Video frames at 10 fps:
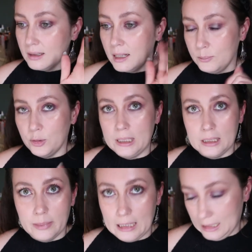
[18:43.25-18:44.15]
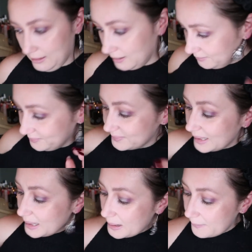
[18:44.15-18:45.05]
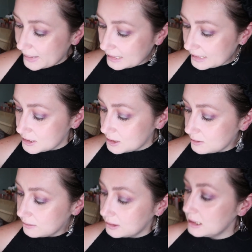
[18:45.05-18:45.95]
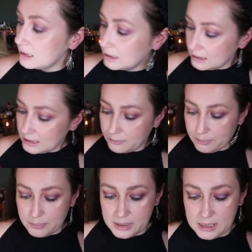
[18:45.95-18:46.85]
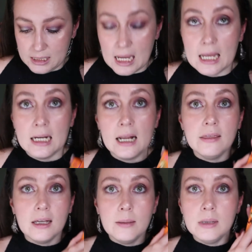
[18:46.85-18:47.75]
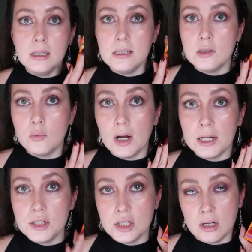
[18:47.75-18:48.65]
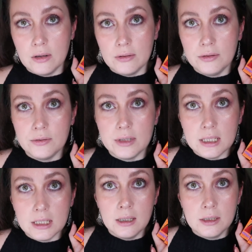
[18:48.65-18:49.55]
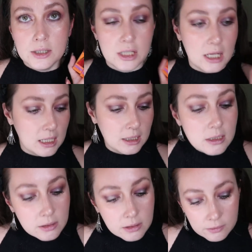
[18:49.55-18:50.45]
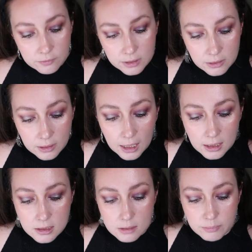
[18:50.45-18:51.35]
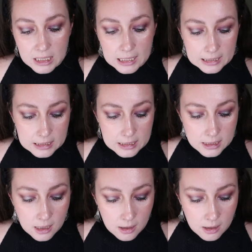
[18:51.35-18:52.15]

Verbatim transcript: I'm worried about it. But let's do the lips, and I think I'm gonna swatch all three shades for you guys because